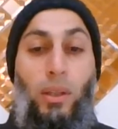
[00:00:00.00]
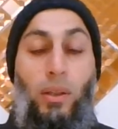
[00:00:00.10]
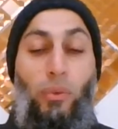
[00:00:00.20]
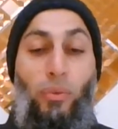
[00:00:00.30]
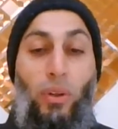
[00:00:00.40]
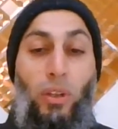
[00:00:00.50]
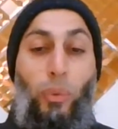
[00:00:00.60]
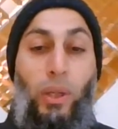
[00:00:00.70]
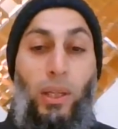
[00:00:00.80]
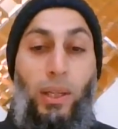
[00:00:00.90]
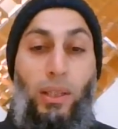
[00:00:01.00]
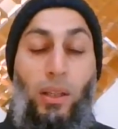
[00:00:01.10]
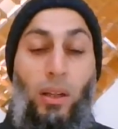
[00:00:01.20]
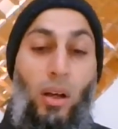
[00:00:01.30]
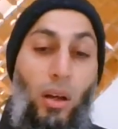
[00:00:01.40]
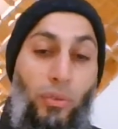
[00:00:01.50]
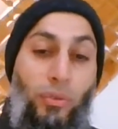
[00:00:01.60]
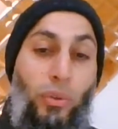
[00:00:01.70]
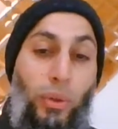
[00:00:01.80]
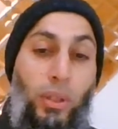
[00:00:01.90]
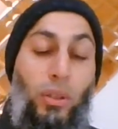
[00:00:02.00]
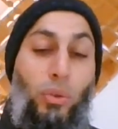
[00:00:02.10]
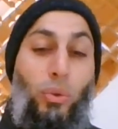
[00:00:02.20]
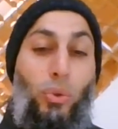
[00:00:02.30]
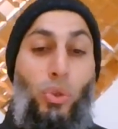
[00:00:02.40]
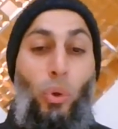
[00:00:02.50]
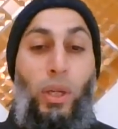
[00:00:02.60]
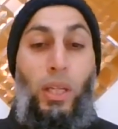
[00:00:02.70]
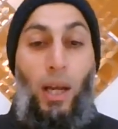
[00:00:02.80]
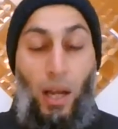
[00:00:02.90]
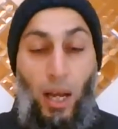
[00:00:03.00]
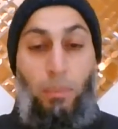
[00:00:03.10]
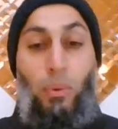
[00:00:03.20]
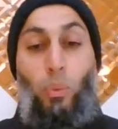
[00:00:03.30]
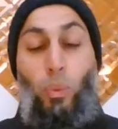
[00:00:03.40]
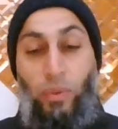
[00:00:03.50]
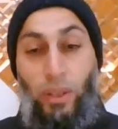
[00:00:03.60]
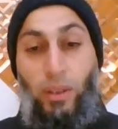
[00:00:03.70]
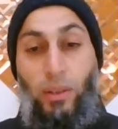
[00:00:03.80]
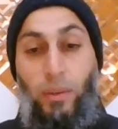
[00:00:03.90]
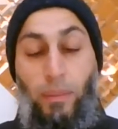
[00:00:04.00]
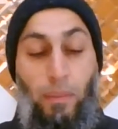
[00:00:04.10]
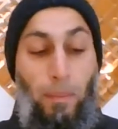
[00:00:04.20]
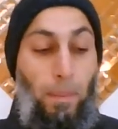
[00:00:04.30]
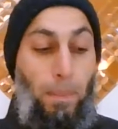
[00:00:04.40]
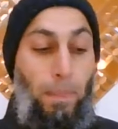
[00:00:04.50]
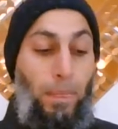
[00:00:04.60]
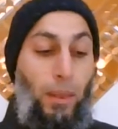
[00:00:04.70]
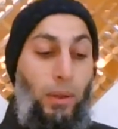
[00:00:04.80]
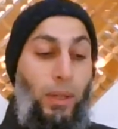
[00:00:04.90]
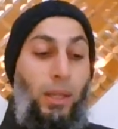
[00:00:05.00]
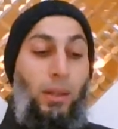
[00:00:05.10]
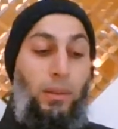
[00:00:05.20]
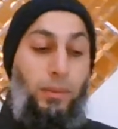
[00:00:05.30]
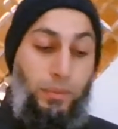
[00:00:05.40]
the following letter after it to join up with it. Okay?